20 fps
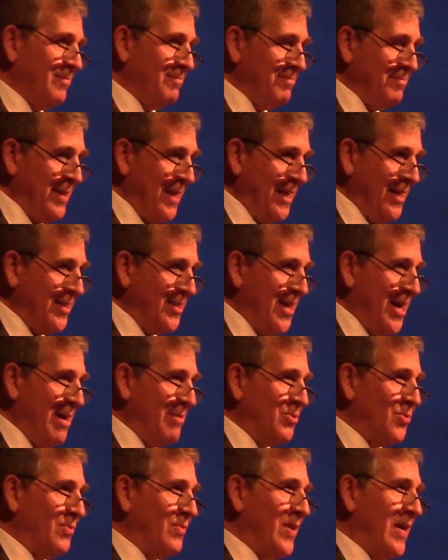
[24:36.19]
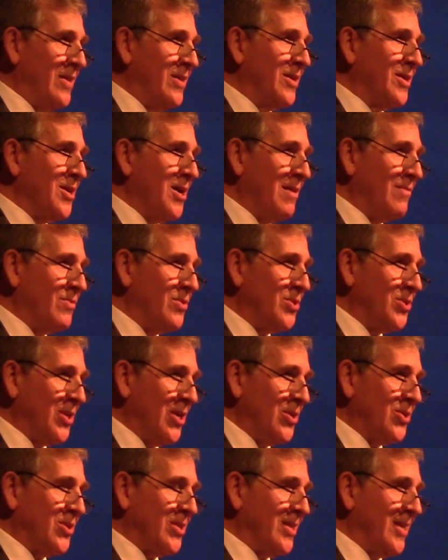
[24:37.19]
Many times we've had the
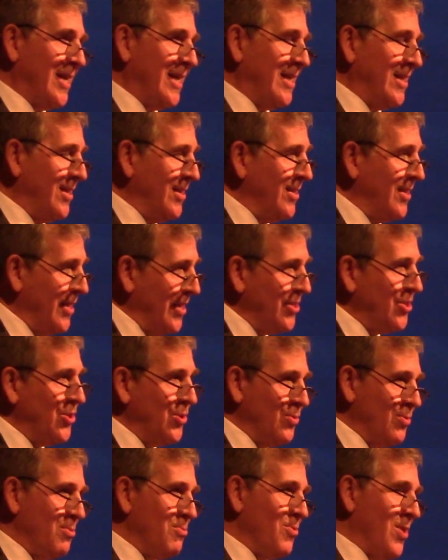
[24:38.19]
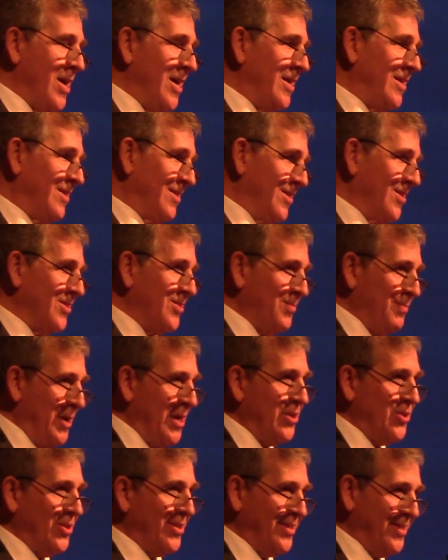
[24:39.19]
conversation like, yes, you were right, this
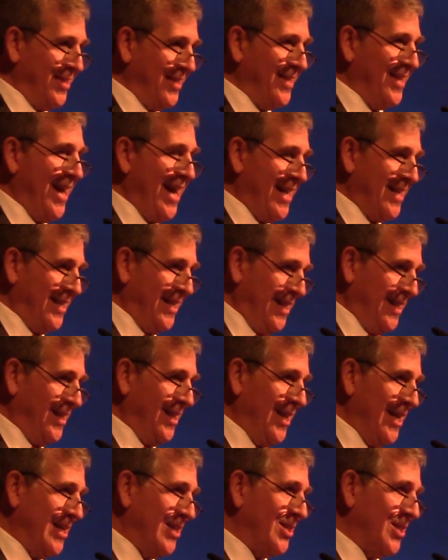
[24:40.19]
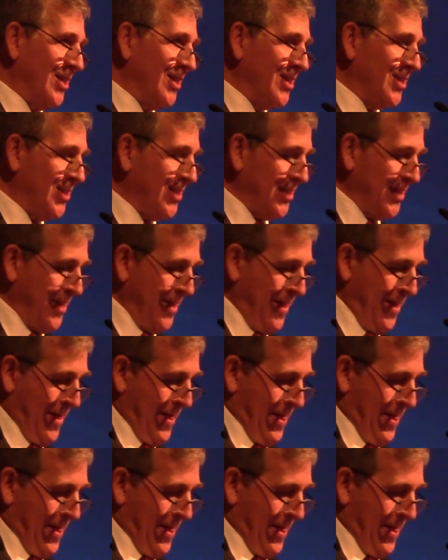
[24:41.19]
patient did not need Lasix.